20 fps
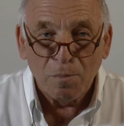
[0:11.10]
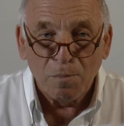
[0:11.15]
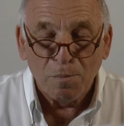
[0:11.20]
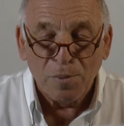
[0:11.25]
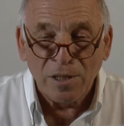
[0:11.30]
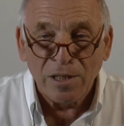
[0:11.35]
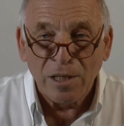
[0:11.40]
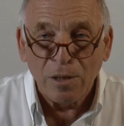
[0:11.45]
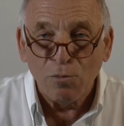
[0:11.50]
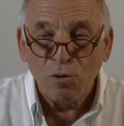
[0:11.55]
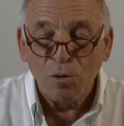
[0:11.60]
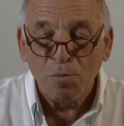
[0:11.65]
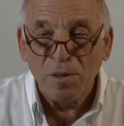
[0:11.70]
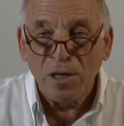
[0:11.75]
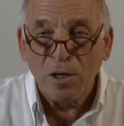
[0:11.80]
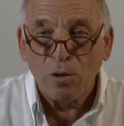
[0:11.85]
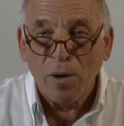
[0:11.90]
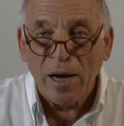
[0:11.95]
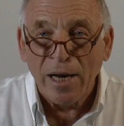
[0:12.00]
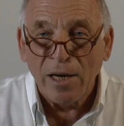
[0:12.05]
But it would
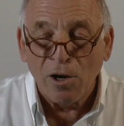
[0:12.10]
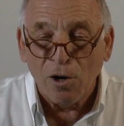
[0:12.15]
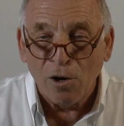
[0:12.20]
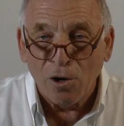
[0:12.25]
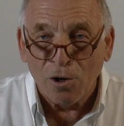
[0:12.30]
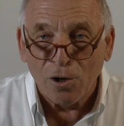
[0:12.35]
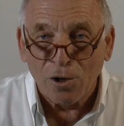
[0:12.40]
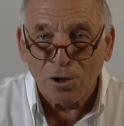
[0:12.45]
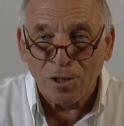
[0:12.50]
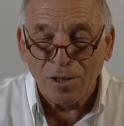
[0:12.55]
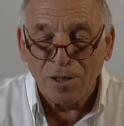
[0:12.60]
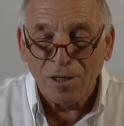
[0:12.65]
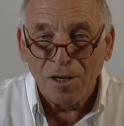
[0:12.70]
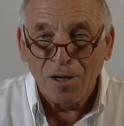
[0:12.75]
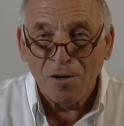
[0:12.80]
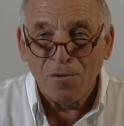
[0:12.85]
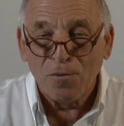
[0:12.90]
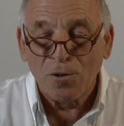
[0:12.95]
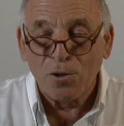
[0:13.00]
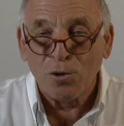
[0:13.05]
be quite odd
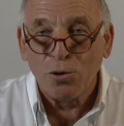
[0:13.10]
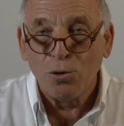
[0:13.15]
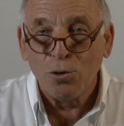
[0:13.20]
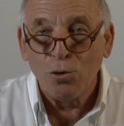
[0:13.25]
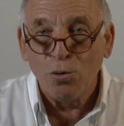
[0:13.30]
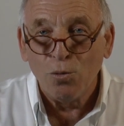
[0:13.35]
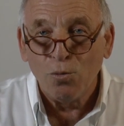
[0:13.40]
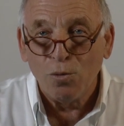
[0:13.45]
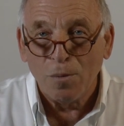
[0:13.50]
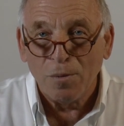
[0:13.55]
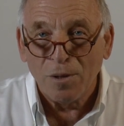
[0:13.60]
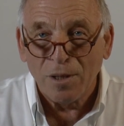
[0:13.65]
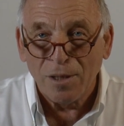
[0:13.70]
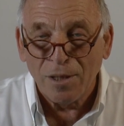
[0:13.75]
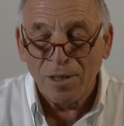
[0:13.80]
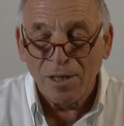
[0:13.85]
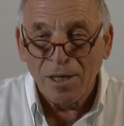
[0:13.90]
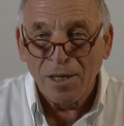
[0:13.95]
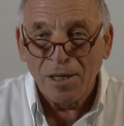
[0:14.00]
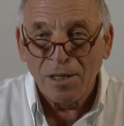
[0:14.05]
for two
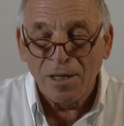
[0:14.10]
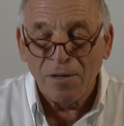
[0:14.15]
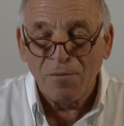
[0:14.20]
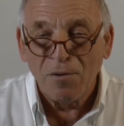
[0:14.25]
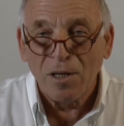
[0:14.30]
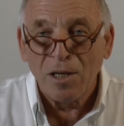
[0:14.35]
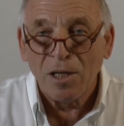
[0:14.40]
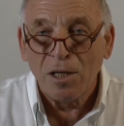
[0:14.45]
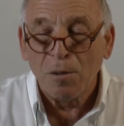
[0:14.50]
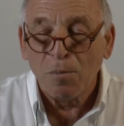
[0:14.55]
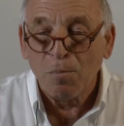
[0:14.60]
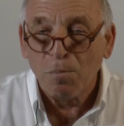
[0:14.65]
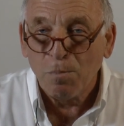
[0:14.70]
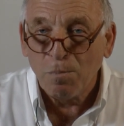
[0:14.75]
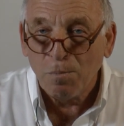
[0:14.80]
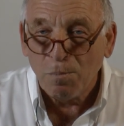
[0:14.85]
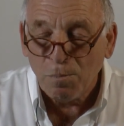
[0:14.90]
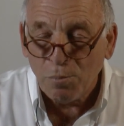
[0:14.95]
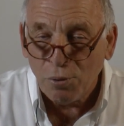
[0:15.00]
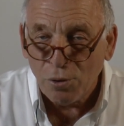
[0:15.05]
women living in a
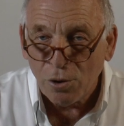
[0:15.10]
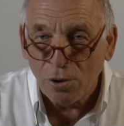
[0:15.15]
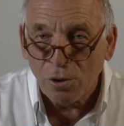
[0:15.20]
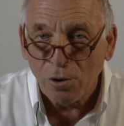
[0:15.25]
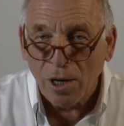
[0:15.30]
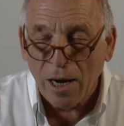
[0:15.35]
poor